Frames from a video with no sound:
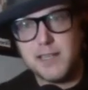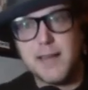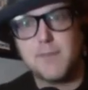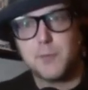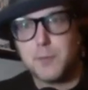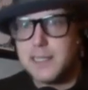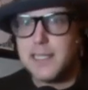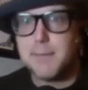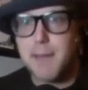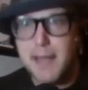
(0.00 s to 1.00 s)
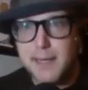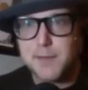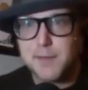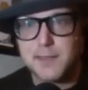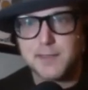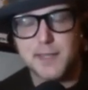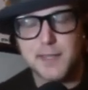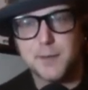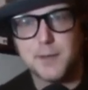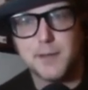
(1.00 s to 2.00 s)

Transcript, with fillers: so, never really manifested that way,